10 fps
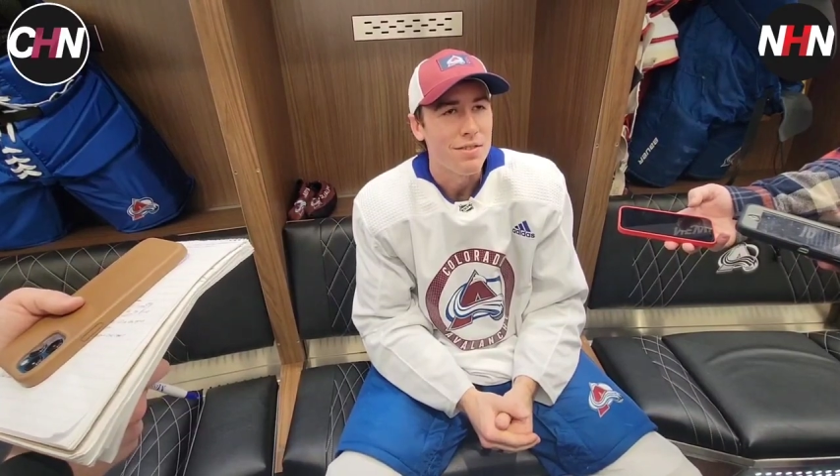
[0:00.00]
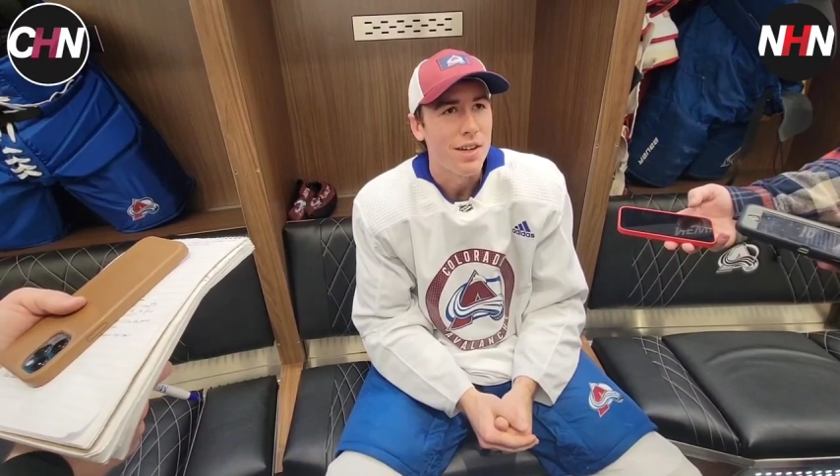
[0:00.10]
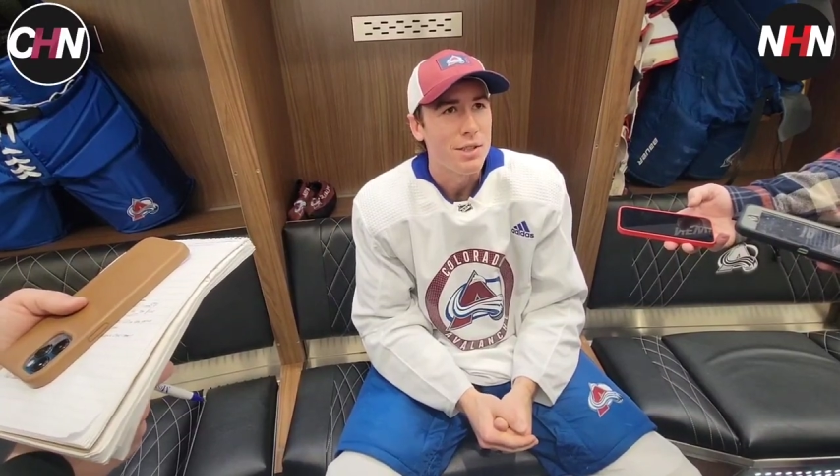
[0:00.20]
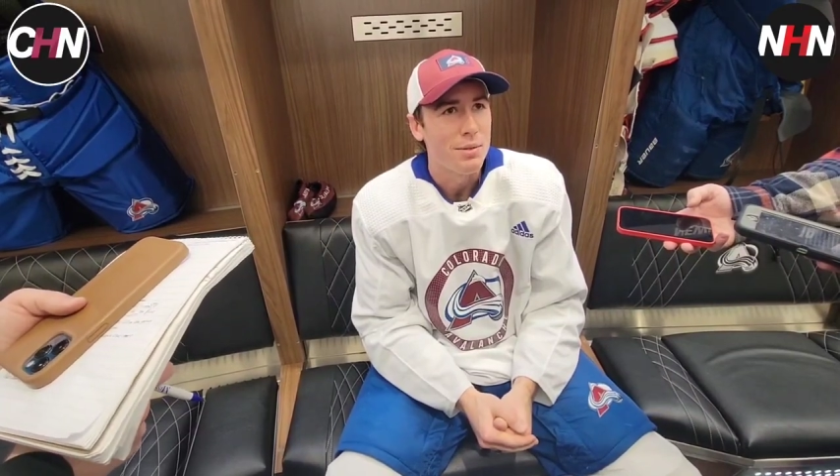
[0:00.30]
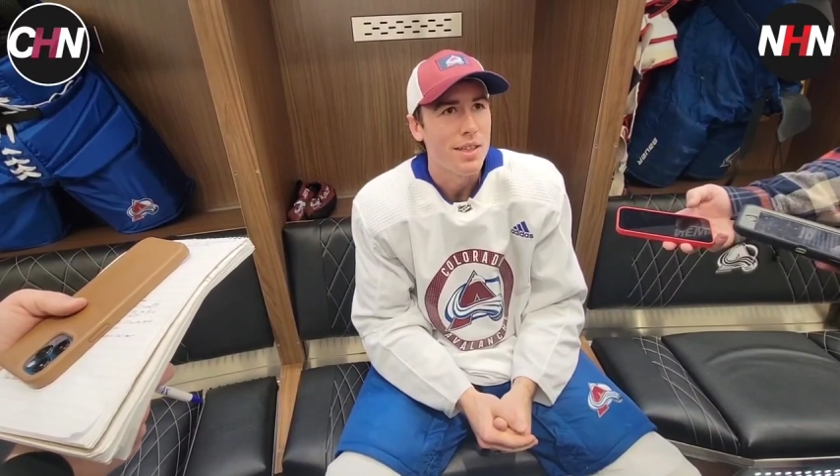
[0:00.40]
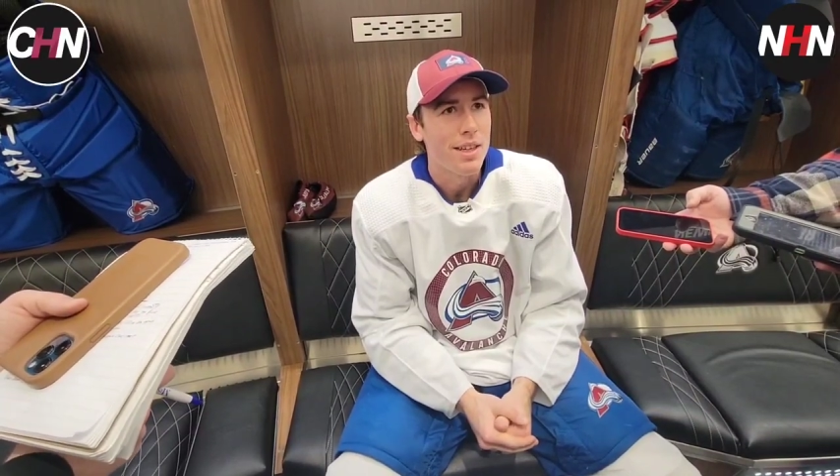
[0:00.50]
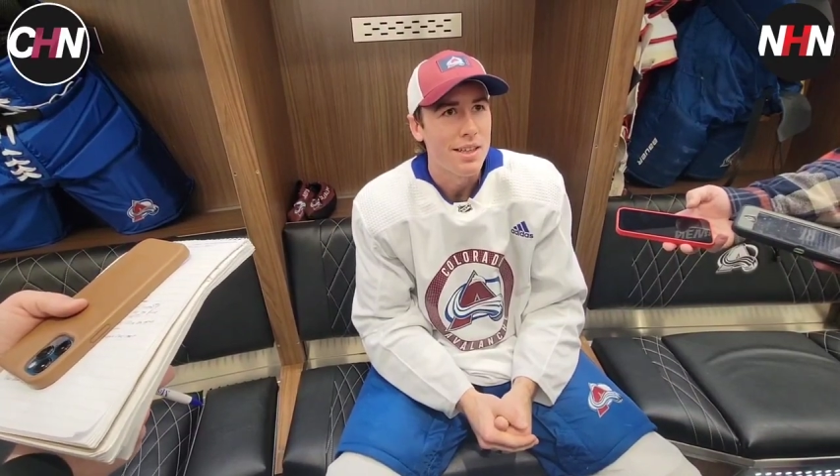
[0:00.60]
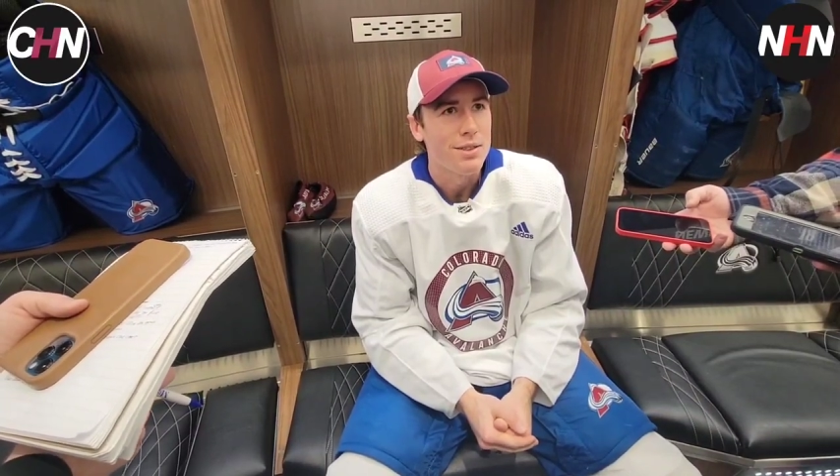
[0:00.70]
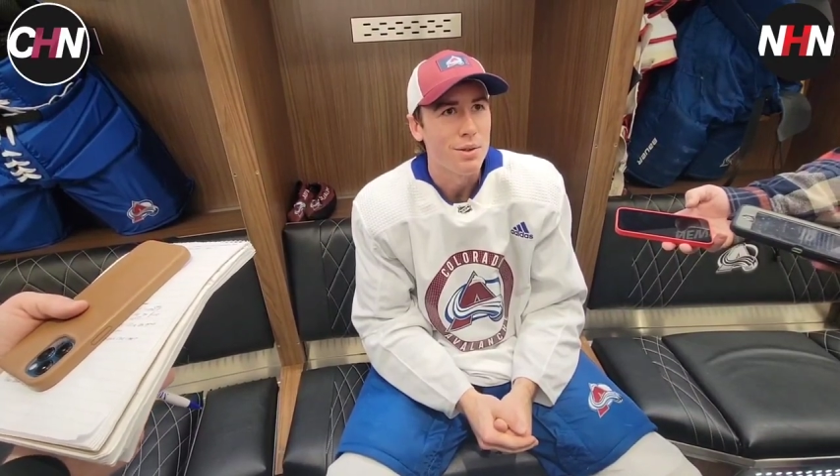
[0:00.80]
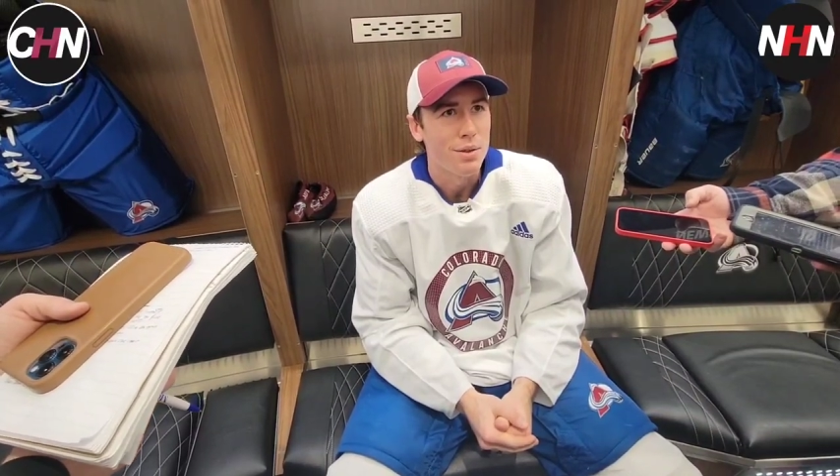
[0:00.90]
freshman in
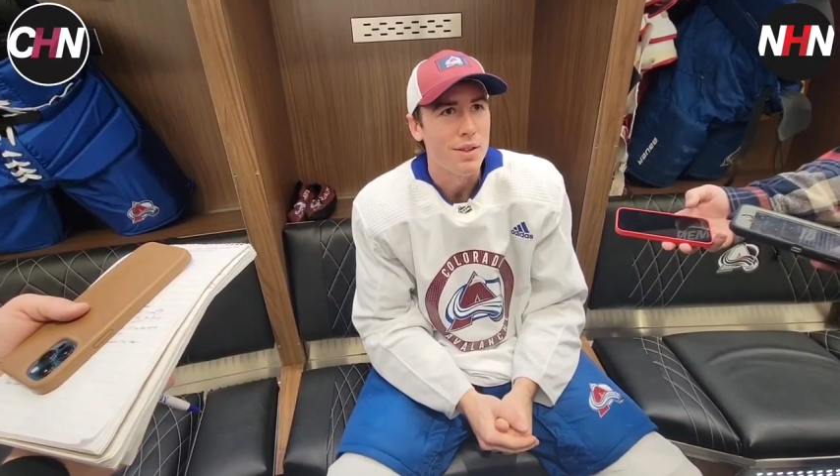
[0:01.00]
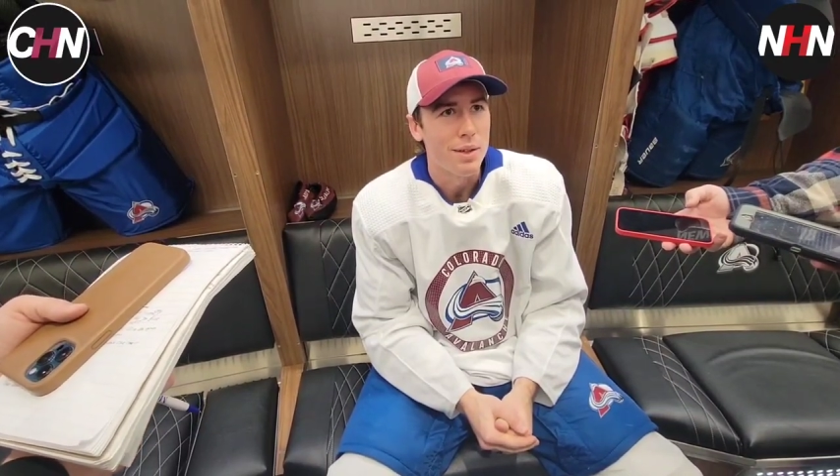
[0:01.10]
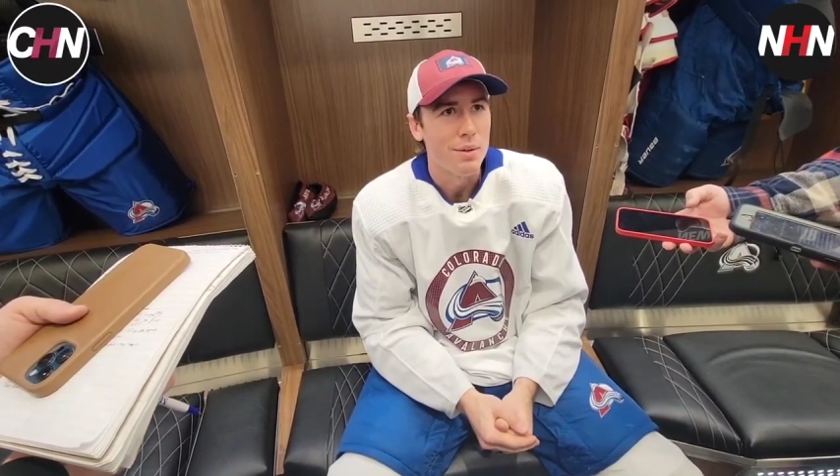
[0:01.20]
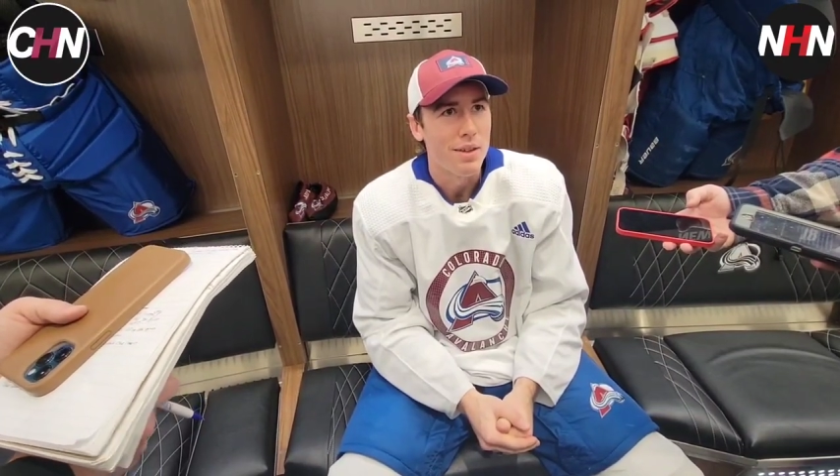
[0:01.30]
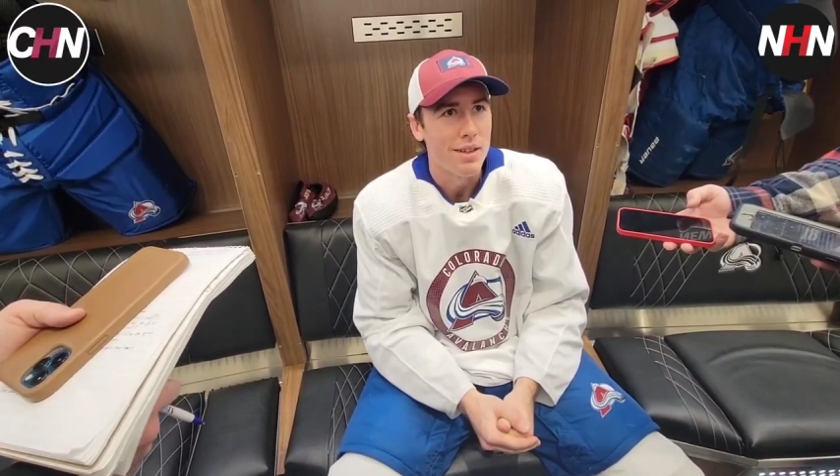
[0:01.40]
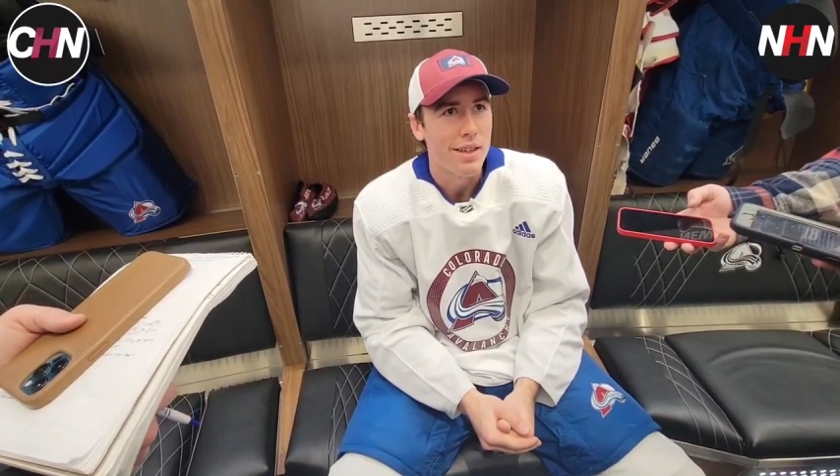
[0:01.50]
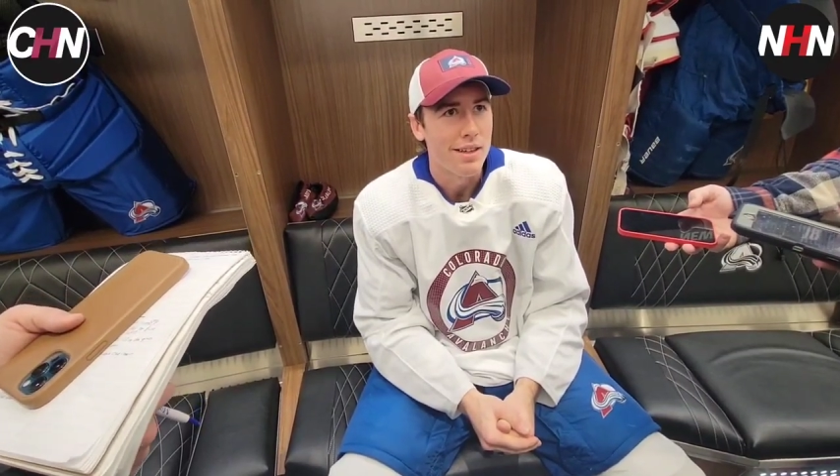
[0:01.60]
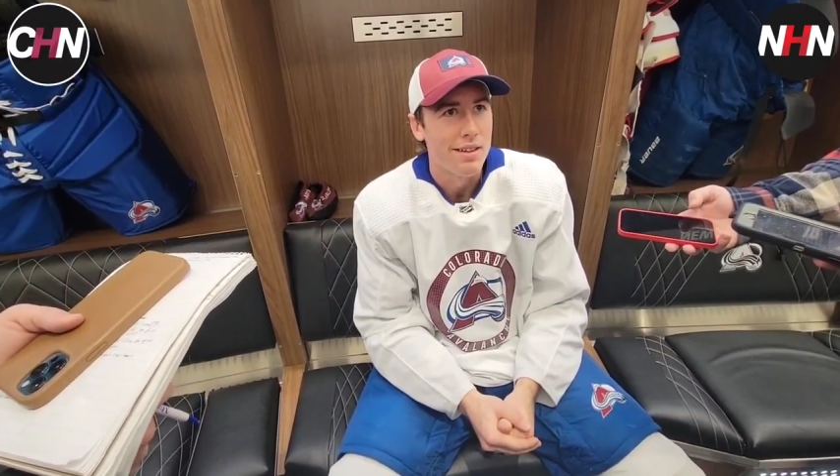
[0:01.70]
high school when they won